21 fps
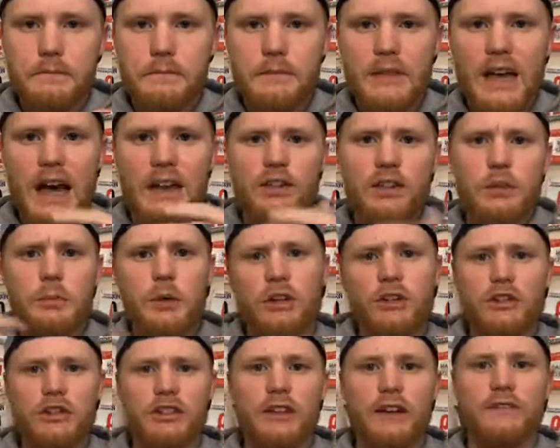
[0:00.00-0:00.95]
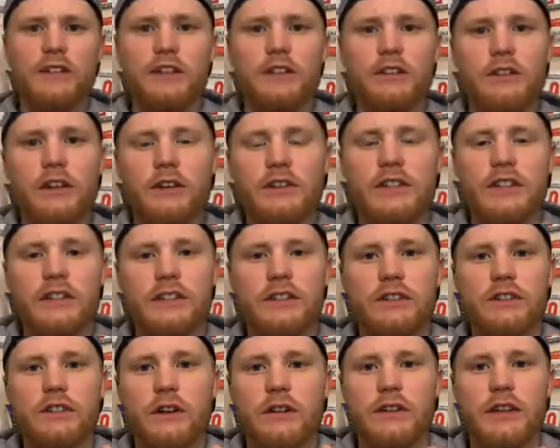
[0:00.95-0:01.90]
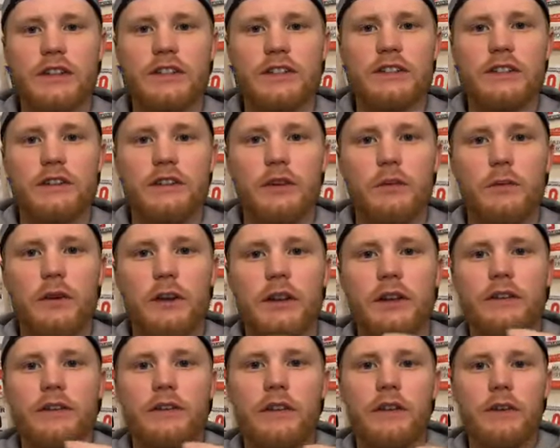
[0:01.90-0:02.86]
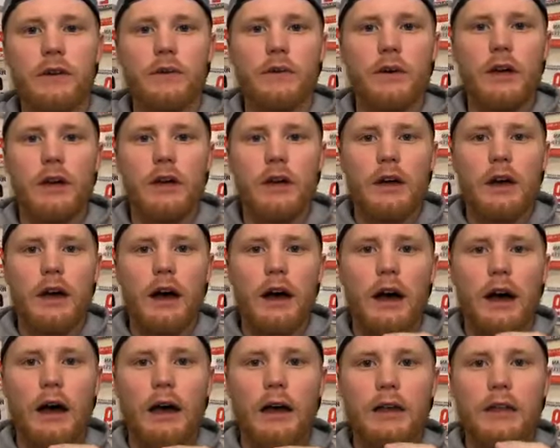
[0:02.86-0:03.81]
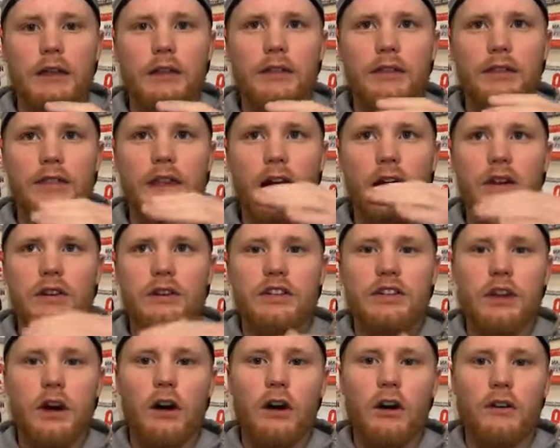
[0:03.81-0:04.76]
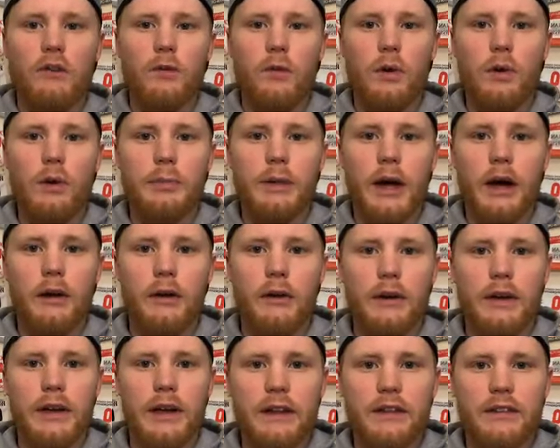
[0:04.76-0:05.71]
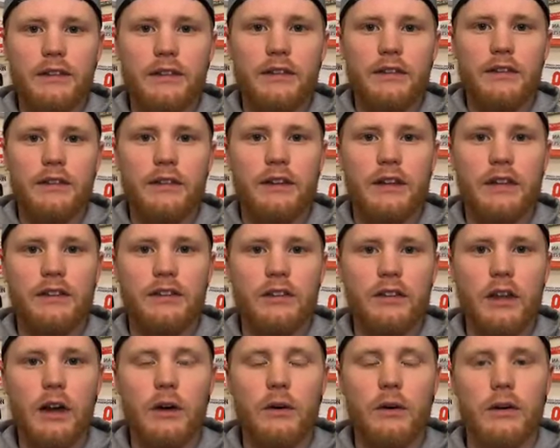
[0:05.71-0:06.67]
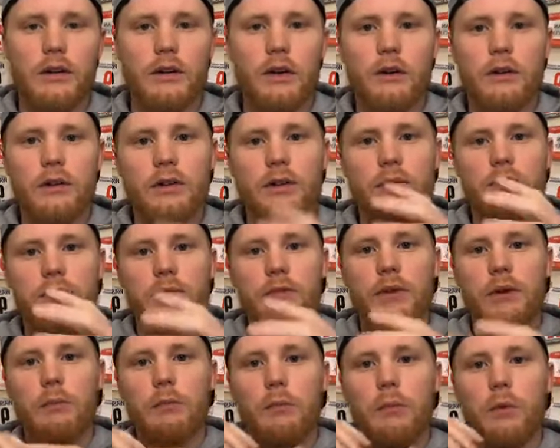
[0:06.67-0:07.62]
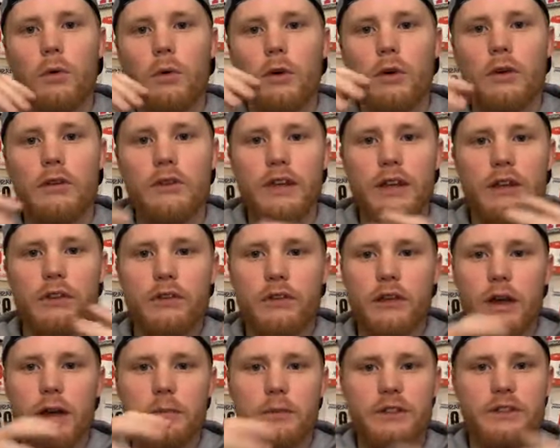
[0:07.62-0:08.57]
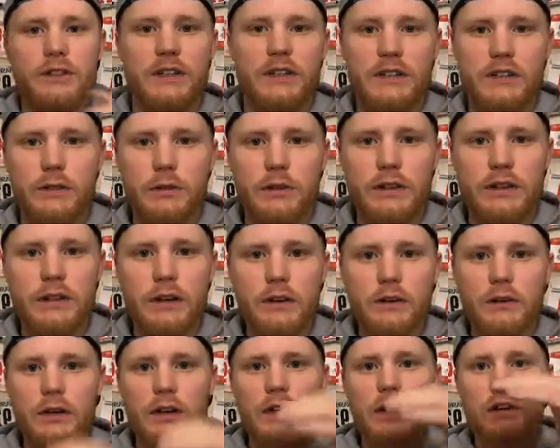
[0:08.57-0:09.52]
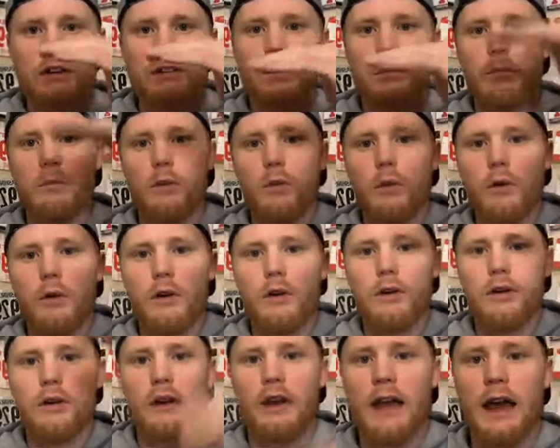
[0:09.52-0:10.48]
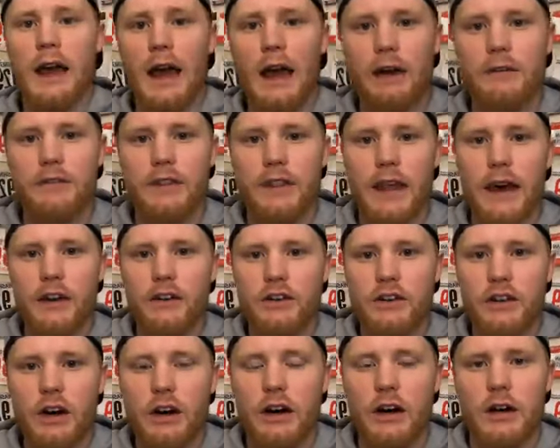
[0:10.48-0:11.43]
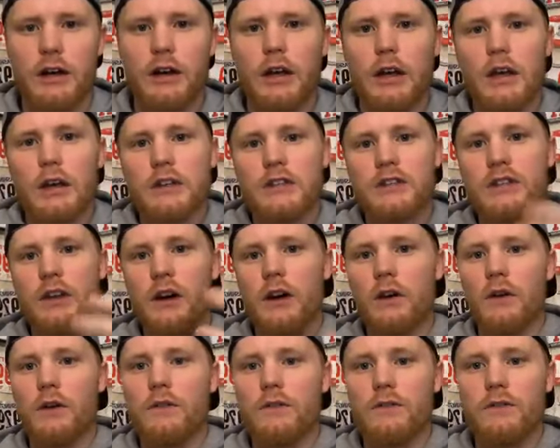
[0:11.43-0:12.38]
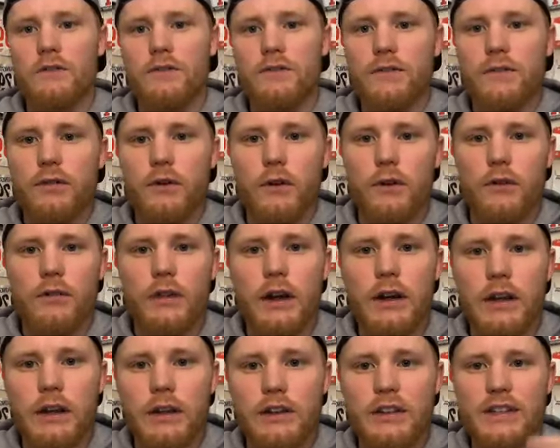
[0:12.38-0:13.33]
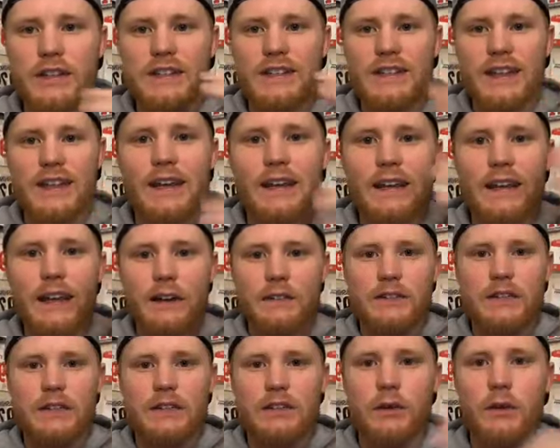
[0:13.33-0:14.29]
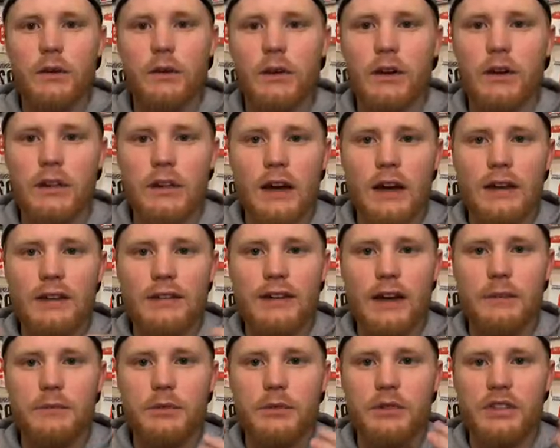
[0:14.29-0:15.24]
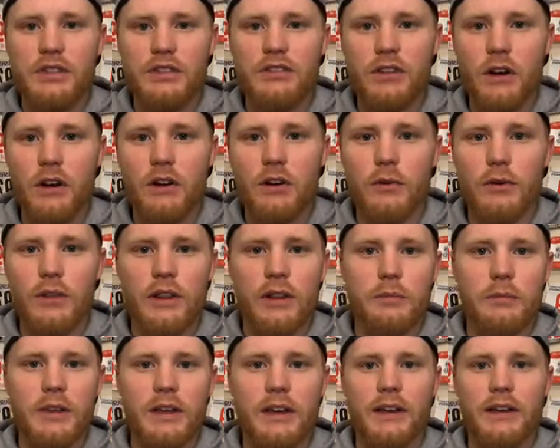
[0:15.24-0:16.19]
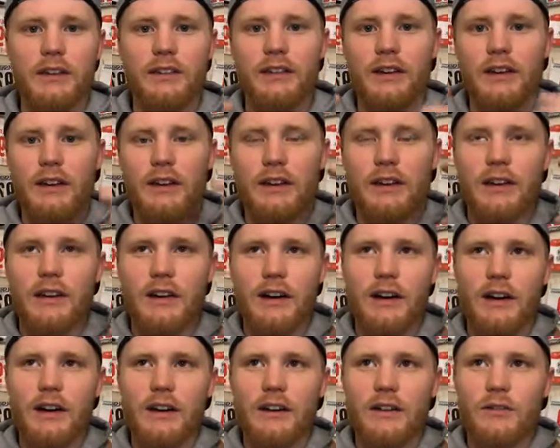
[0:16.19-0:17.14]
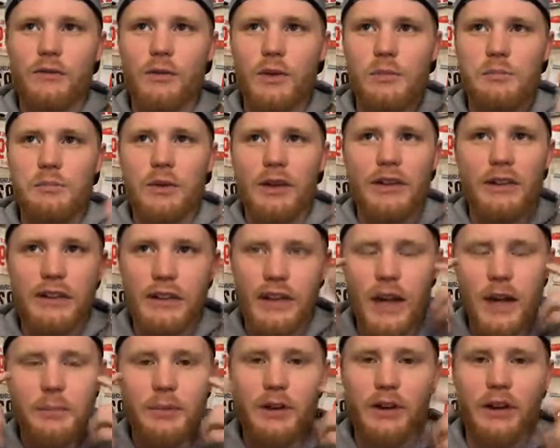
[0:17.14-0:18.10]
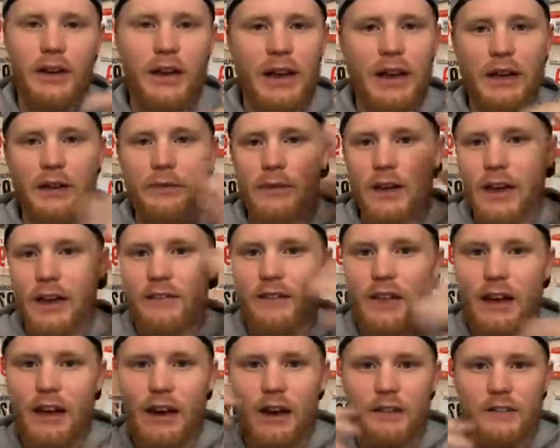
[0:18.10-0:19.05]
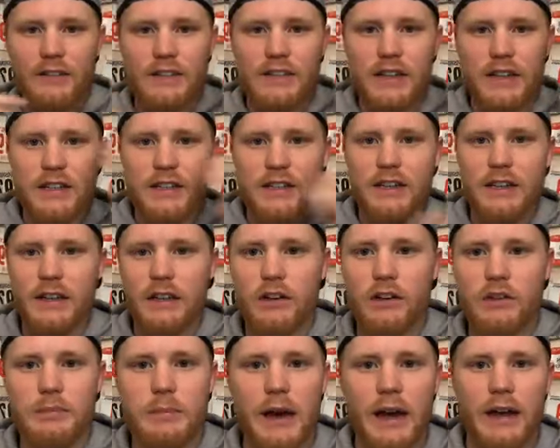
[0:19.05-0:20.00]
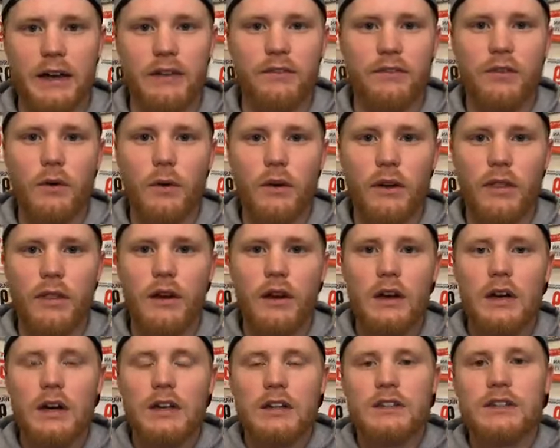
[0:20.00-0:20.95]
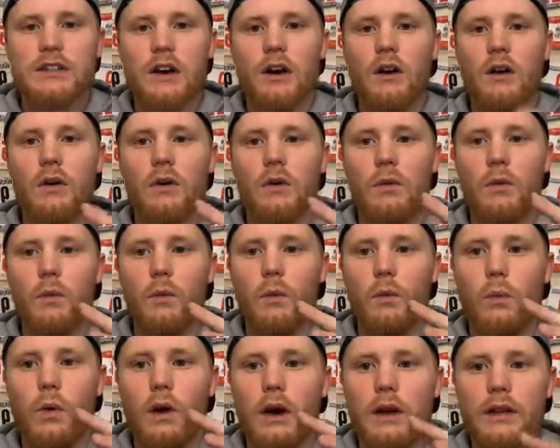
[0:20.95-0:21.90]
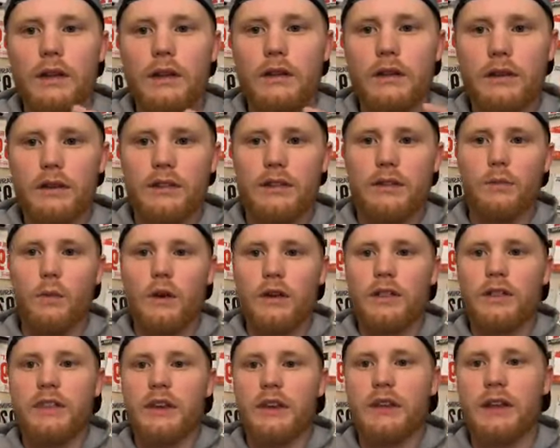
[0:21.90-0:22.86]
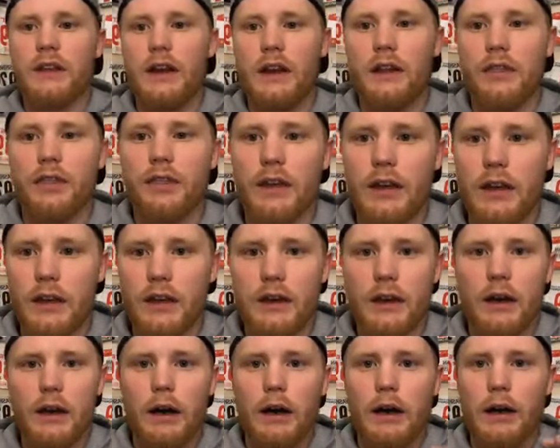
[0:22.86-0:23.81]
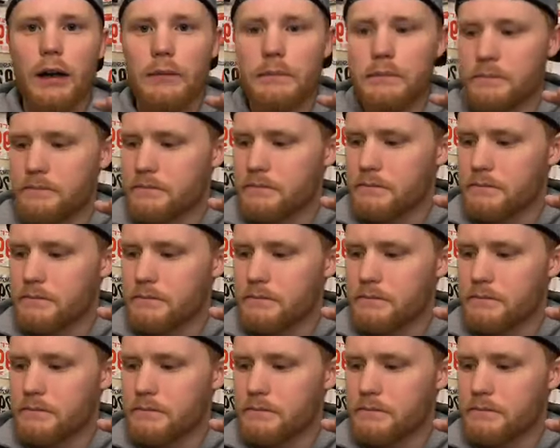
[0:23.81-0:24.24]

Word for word: as you push yourself to do those things you don't necessarily want to do, uh, that jar of willpower gets gets lower and lower. The the more that you're able to do it, though, the more you're going to have in that jar. So for running, just getting out the door, a lot of times we struggle with it because uh, we build it up in our head and we have that conversation that goes back and forth. So what one thing that I think um,